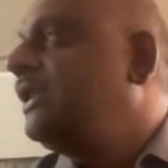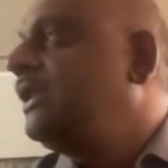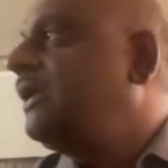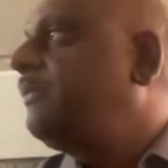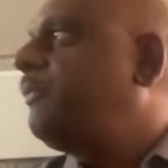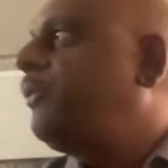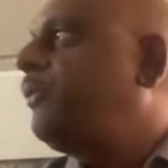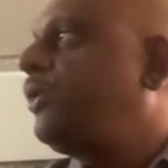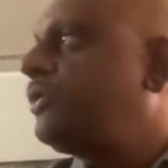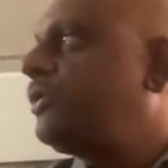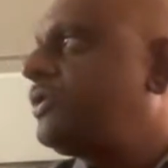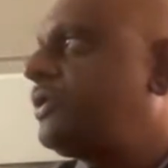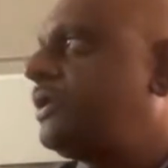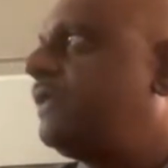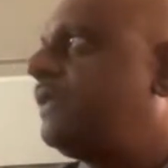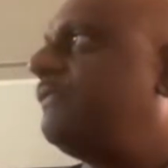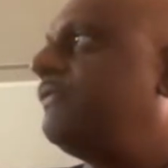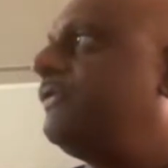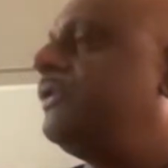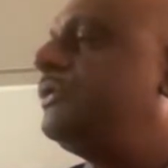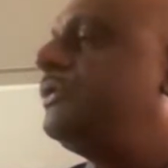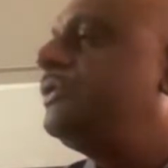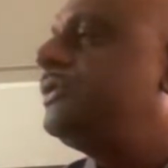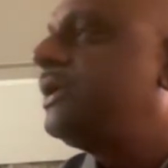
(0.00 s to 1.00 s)
The
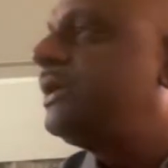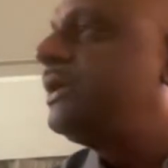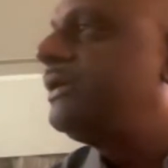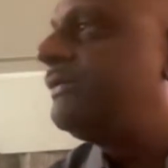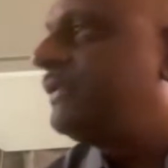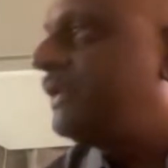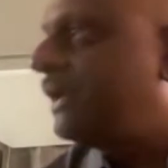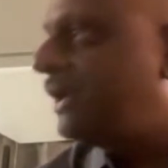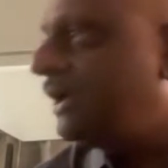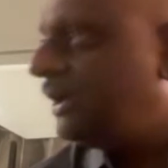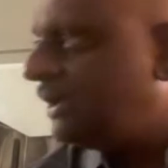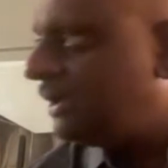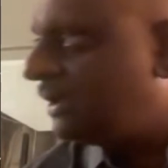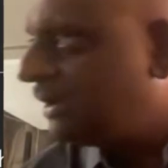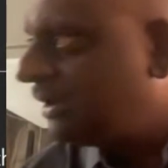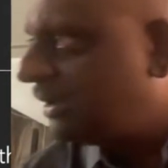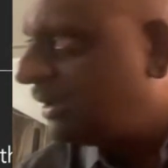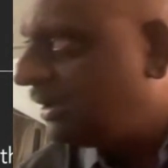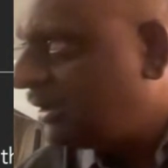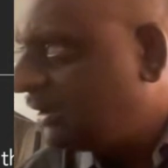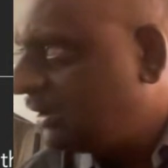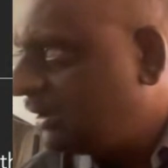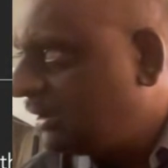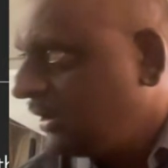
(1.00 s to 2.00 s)
posterior fusion of the
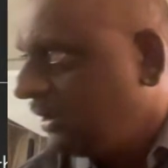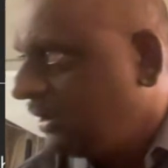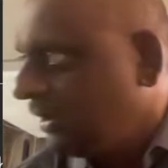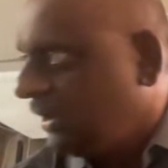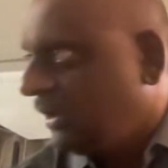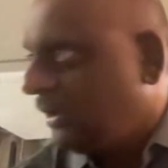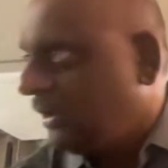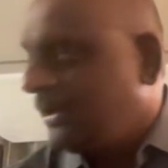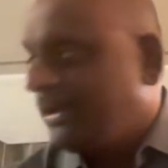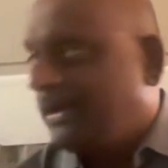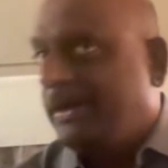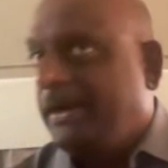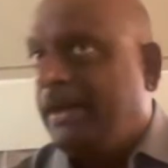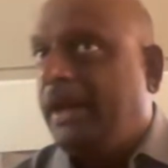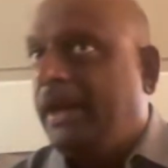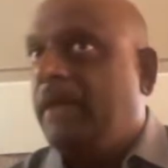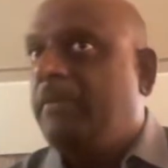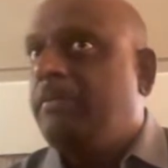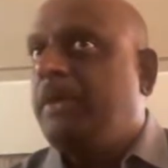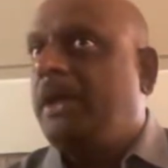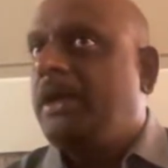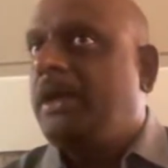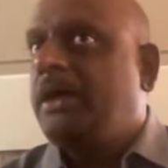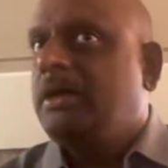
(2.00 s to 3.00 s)

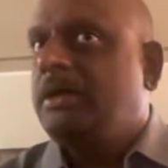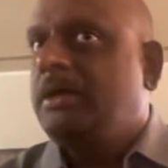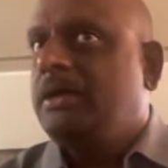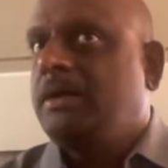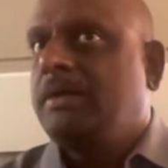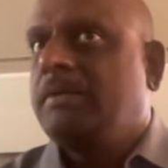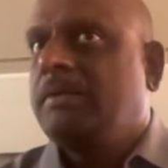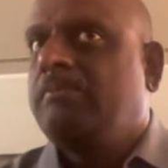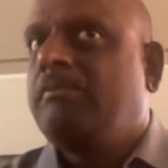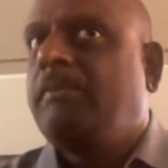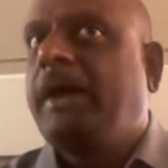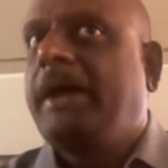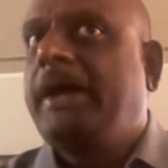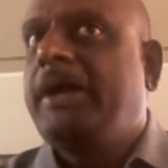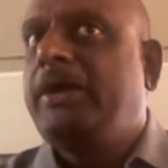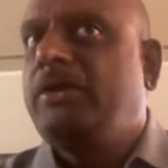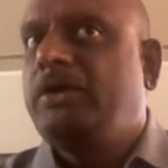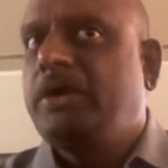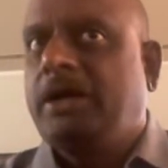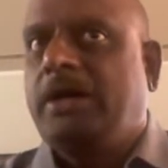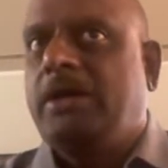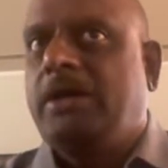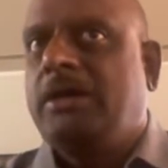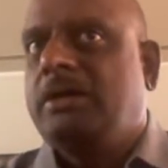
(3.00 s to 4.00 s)
labia
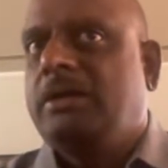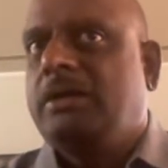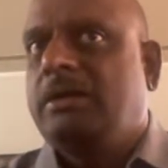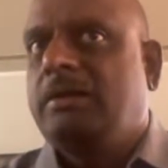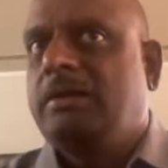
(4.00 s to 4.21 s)
minora.